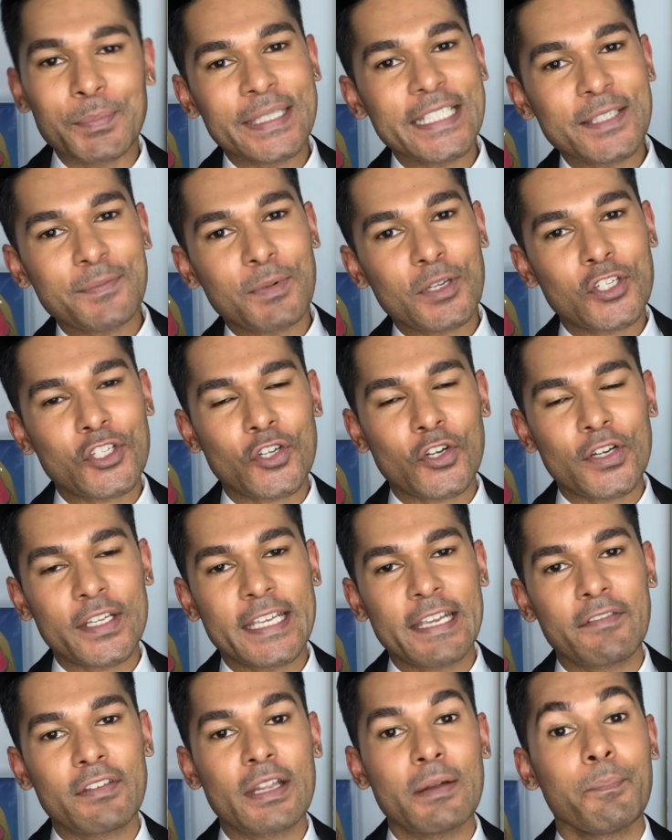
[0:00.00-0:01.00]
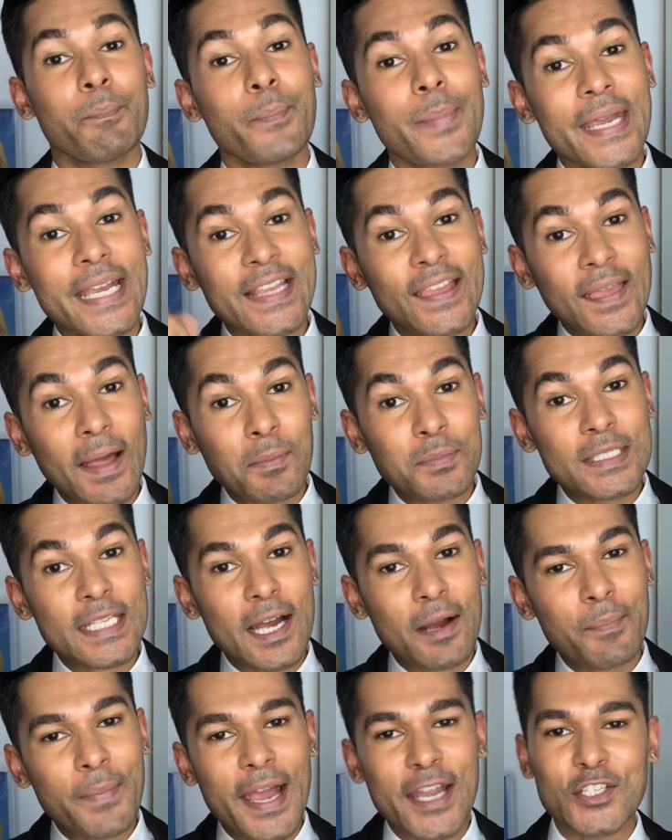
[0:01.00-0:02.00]
Please be sure to give it a big thumbs
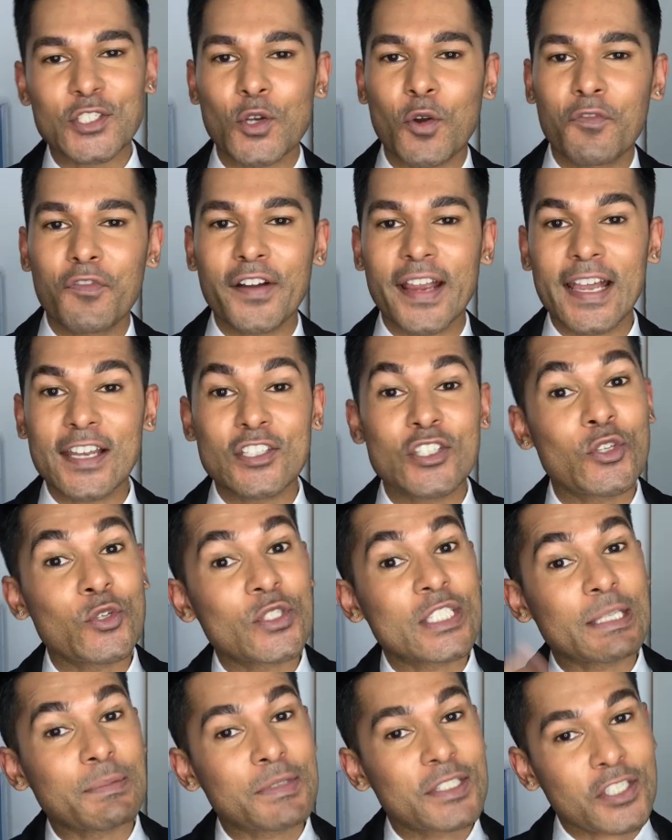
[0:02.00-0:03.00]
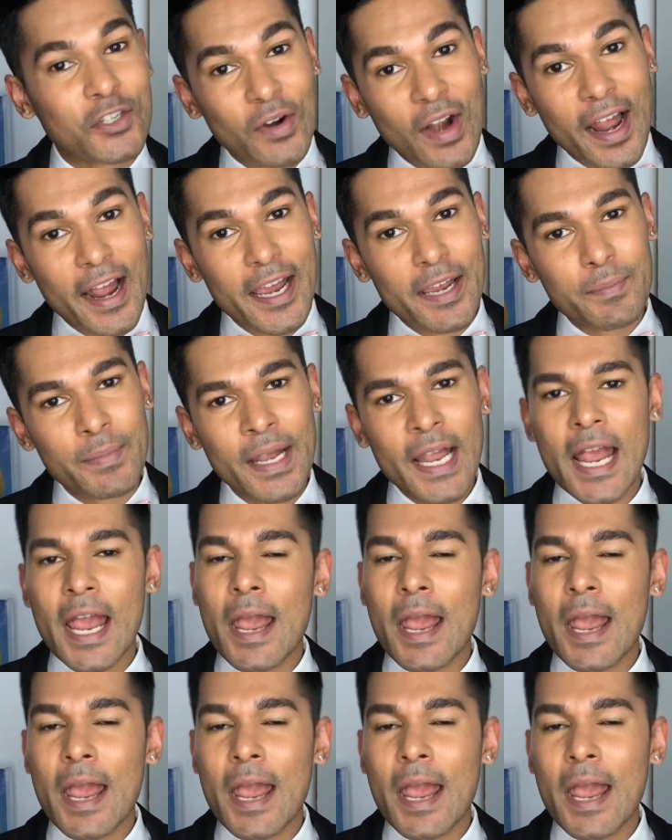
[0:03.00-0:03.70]
up and don't forget to subscribe.